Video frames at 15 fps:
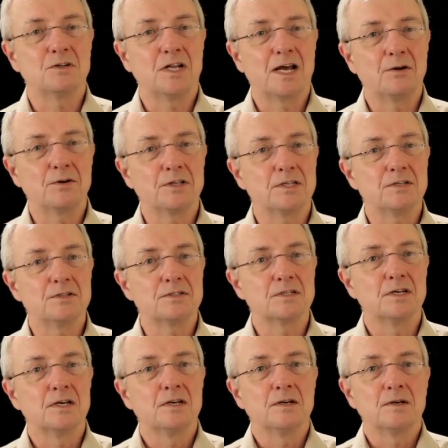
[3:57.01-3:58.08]
allowing
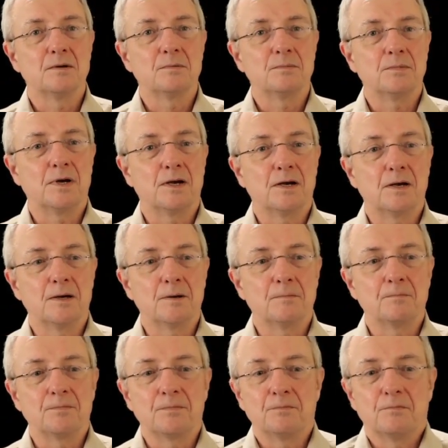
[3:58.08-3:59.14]
these
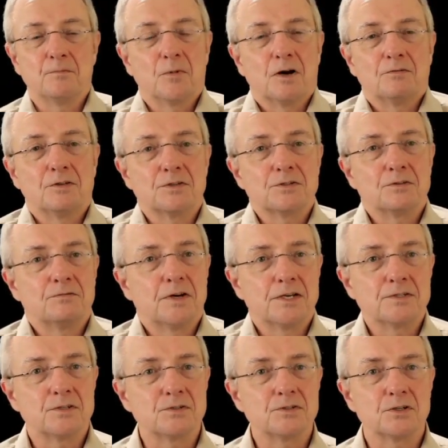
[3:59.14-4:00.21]
marvelous
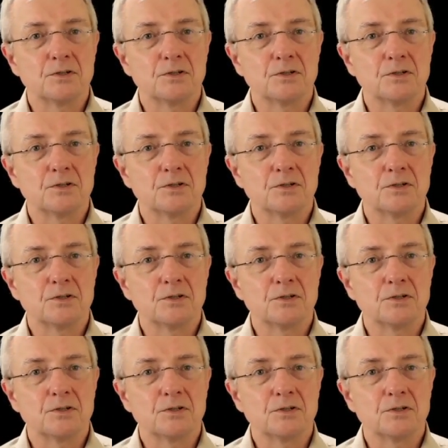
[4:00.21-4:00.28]
devices